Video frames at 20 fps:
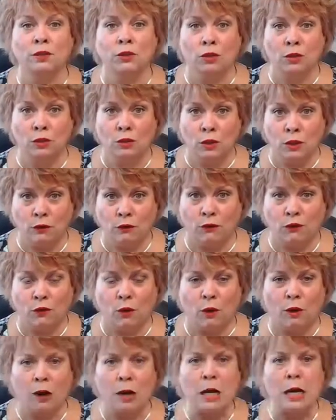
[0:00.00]
to look
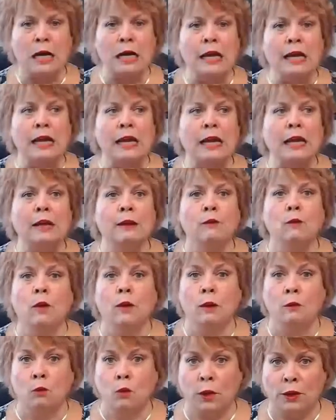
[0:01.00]
for
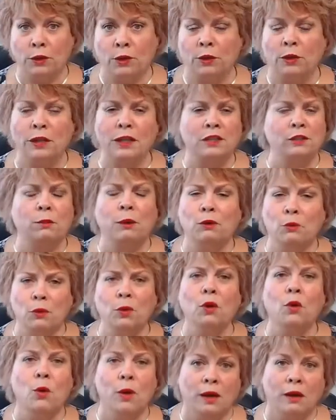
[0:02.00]
with your list, but
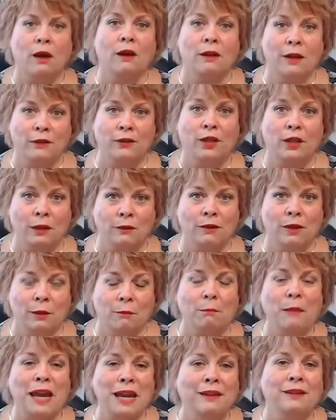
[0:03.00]
real quick, I'll give you the
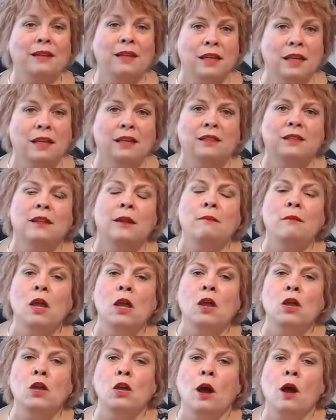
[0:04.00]
main things.
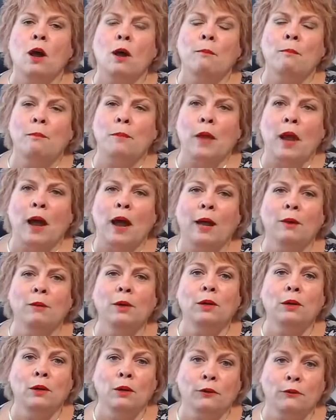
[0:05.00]
I
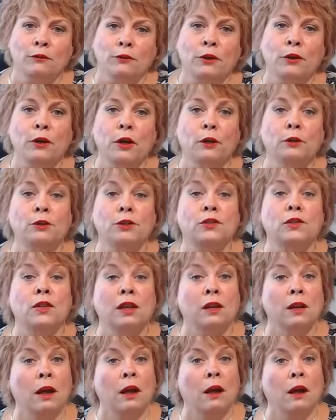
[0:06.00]
would look for notes
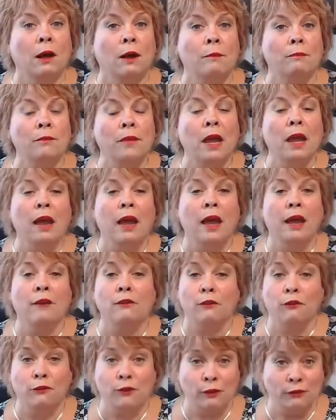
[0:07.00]
that have
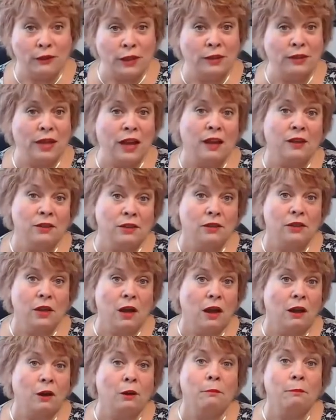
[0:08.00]
a
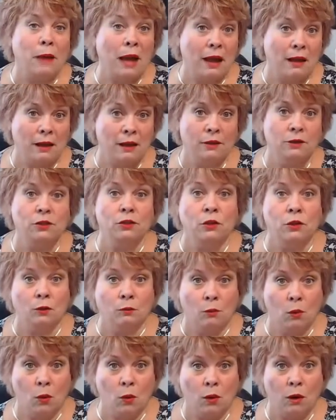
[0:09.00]
$50,000 balance or
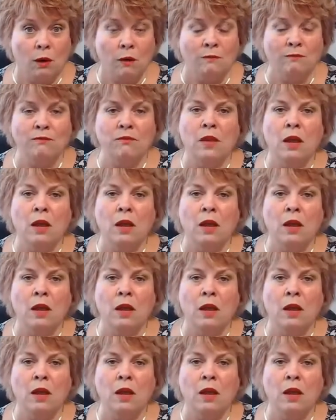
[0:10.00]
more.